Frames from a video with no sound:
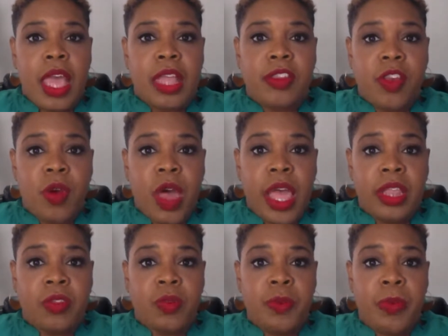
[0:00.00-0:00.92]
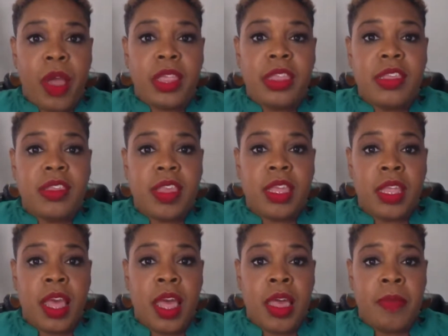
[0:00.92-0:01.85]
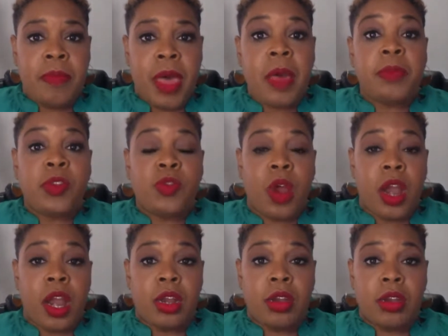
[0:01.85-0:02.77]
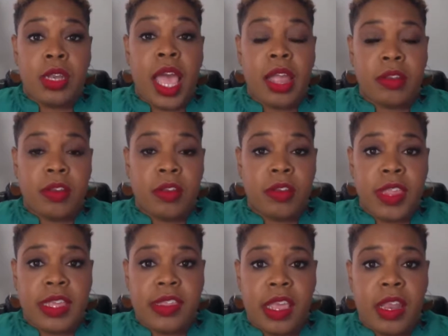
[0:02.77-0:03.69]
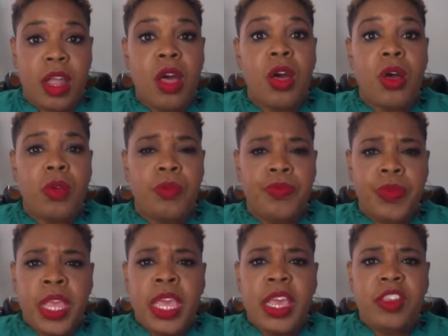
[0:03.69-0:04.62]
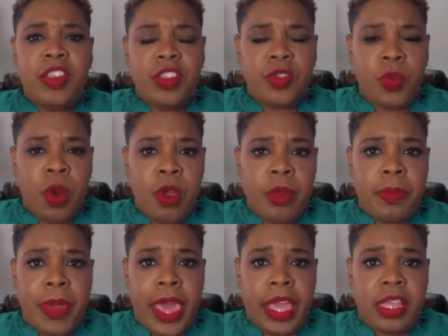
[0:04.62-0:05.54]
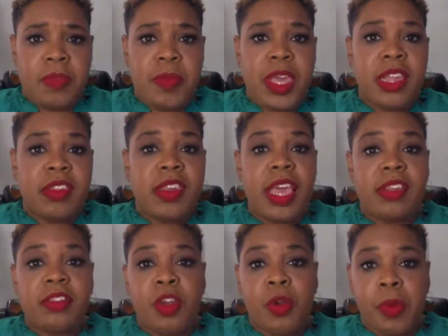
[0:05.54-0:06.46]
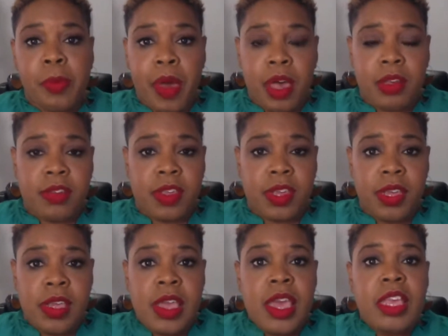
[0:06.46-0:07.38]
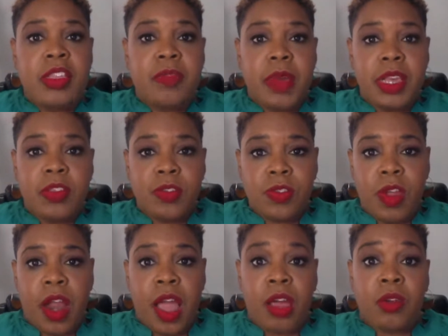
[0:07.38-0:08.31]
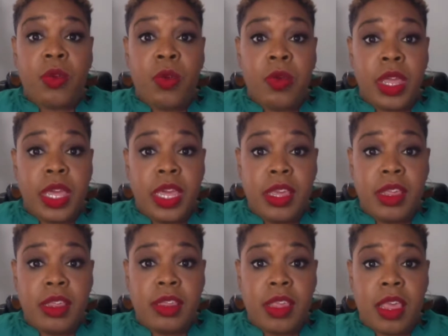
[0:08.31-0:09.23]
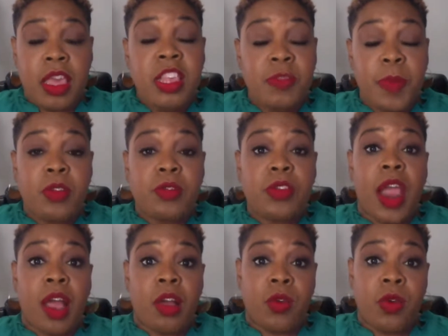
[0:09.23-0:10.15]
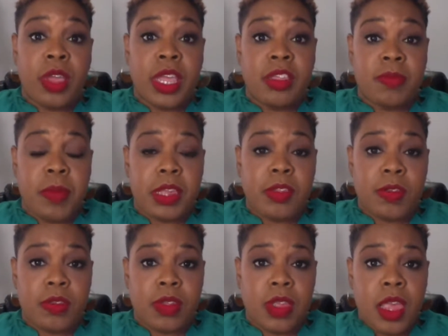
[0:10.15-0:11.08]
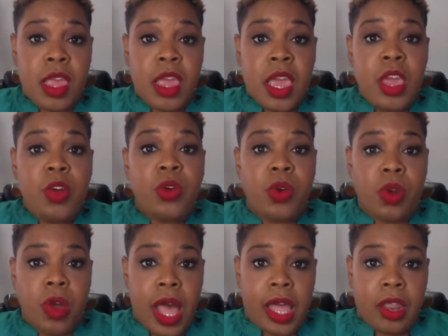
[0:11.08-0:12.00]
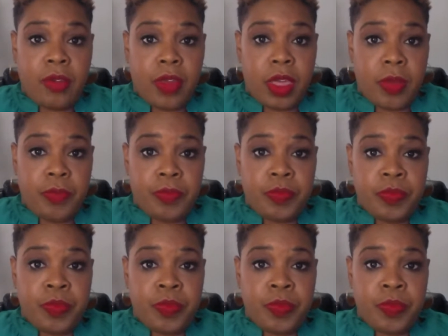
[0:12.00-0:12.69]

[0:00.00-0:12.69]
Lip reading: And so as we brought this up to our doctors, they said, oh, it's just growing pains. Because he has cerebral palsy, his muscles are outgrowing, his bones are outgrowing his muscles. He'll grow out of it.